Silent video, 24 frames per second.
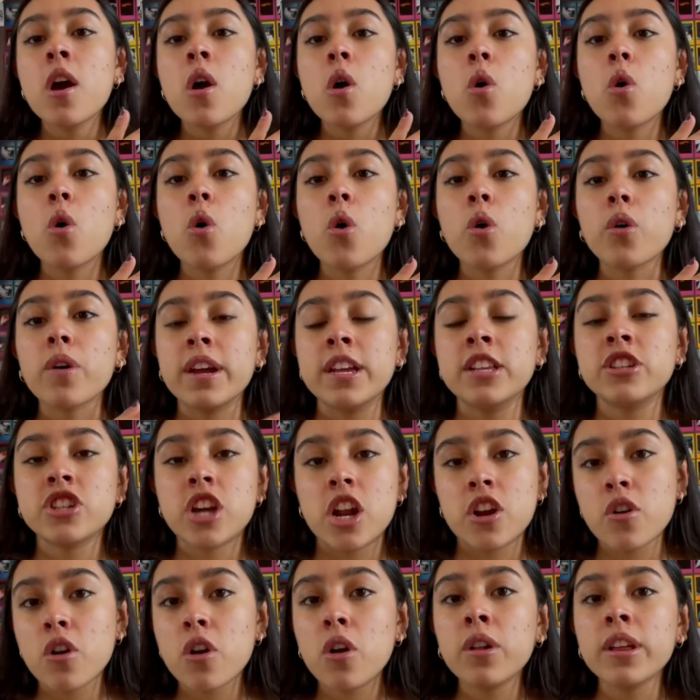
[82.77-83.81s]
or in
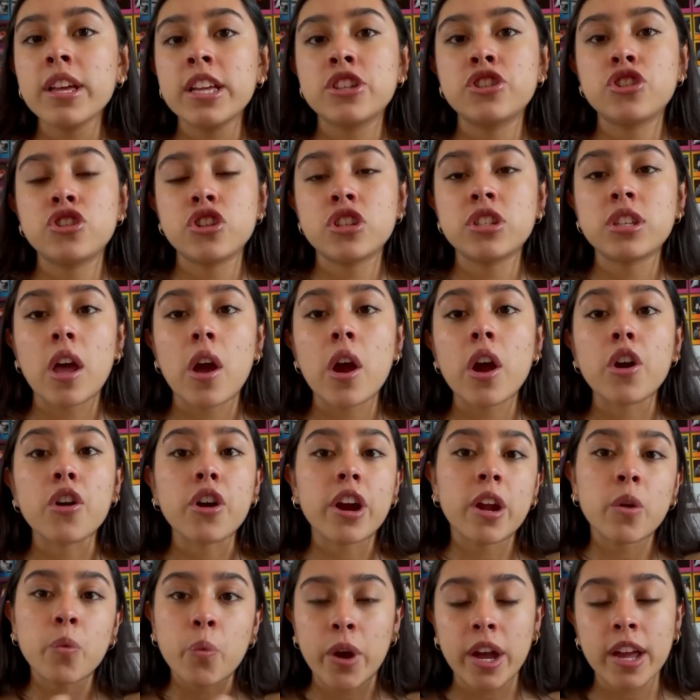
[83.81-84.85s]
general, it's just a
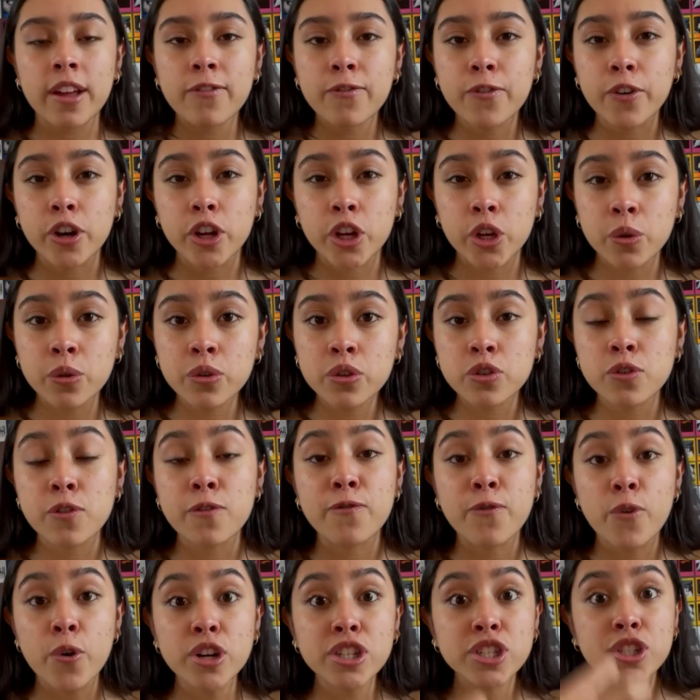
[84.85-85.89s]
great way for you to
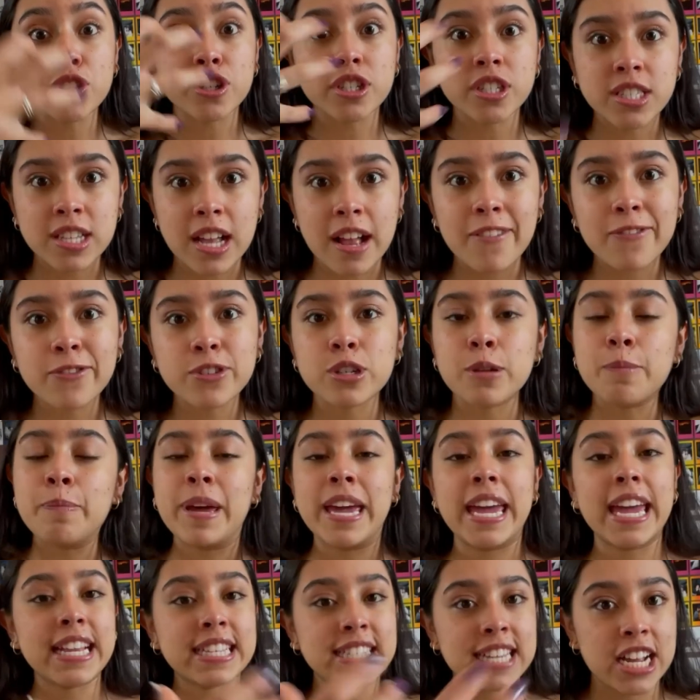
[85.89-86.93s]
force yourself to
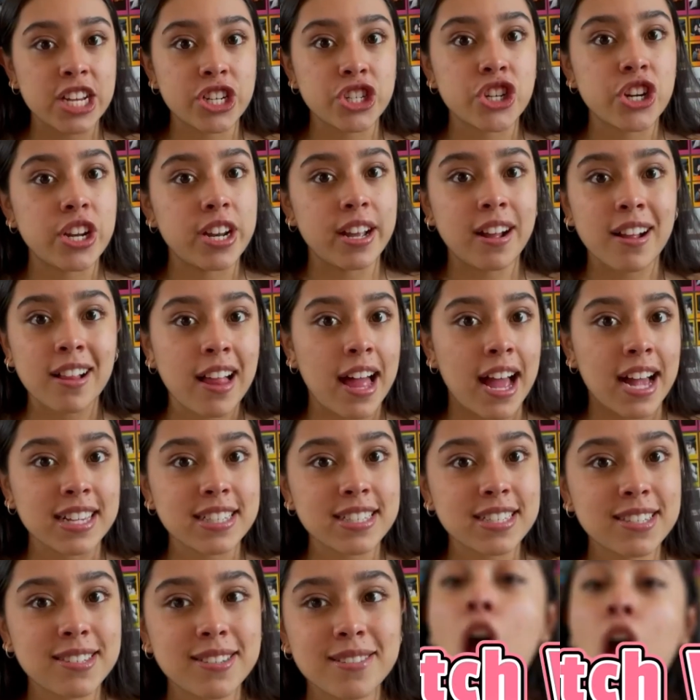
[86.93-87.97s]
pay attention in
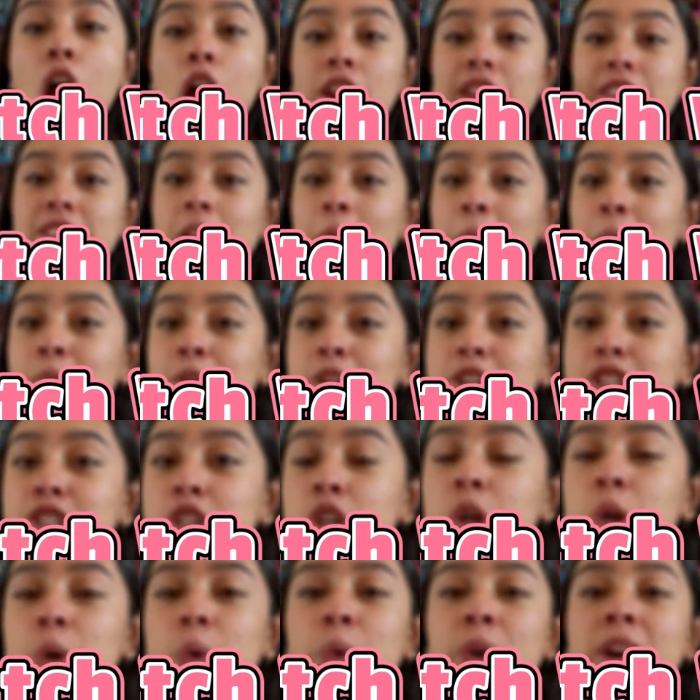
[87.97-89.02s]
class. Number
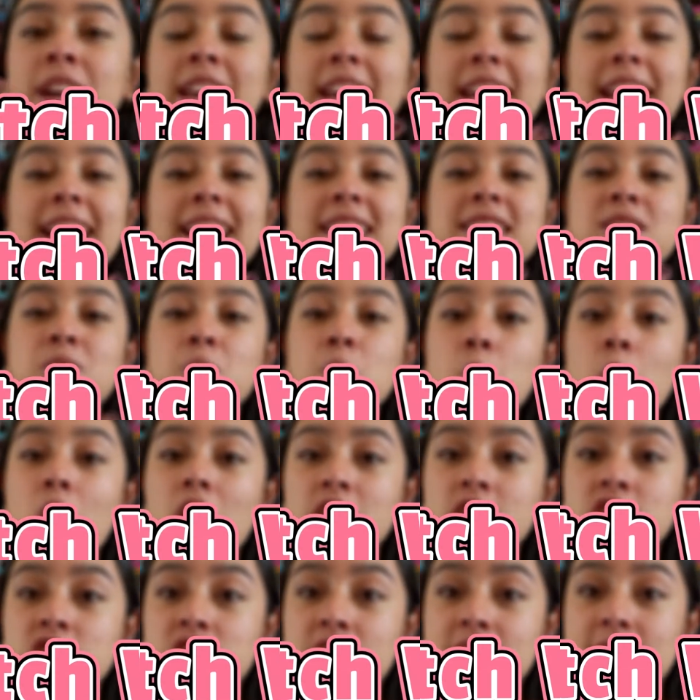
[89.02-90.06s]
two is
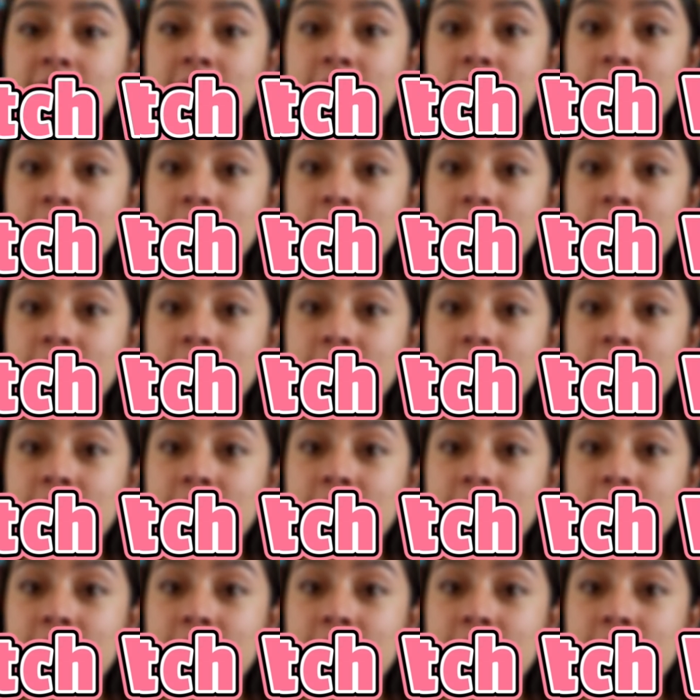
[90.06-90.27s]
watching